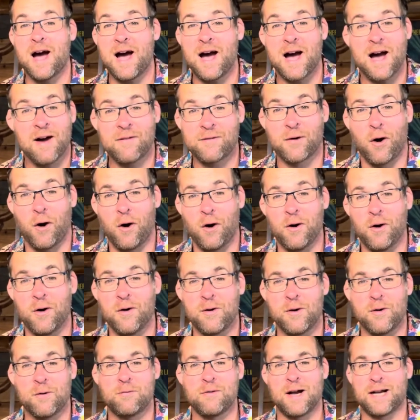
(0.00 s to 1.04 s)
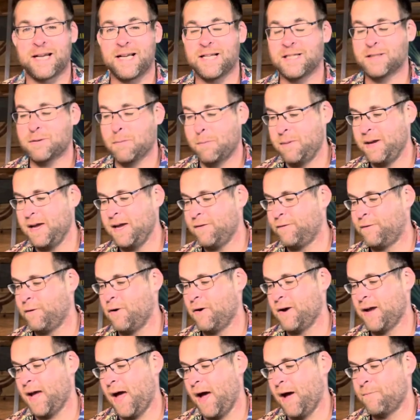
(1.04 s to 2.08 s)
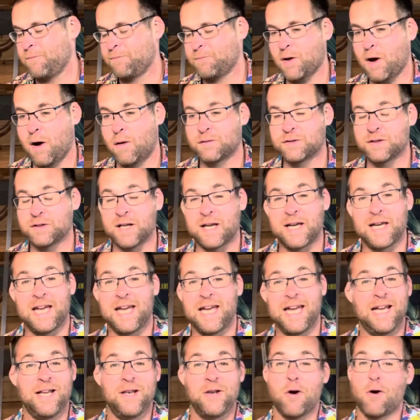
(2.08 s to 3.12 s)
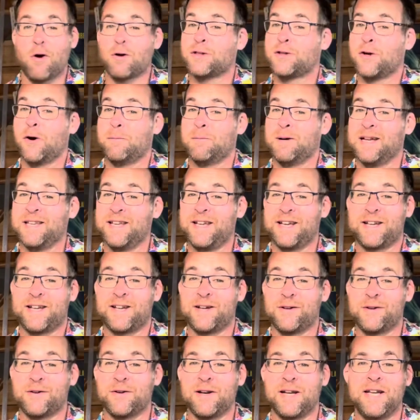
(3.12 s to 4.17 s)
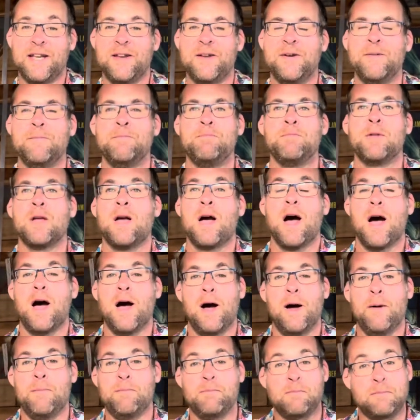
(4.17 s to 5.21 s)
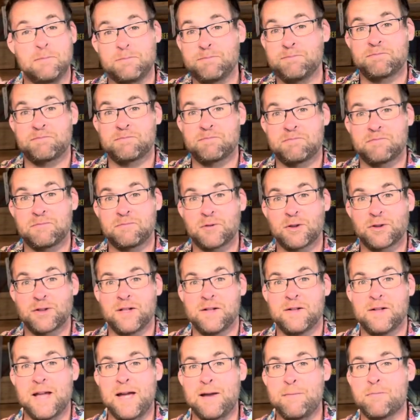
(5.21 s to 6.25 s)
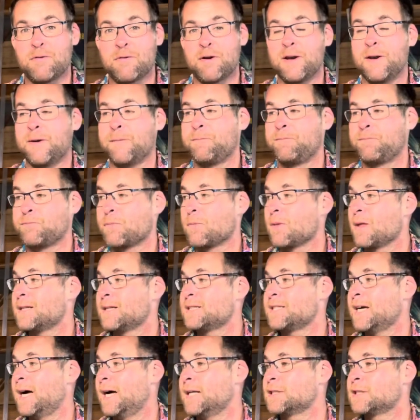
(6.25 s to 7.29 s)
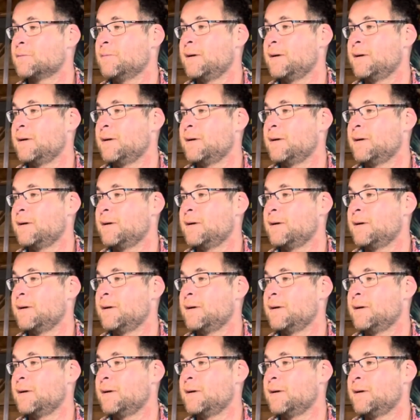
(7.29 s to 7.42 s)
I've got a Wraggy's beer for you. Obviously, he knocked you up at Lincoln Green, um, just in the neighbouring town to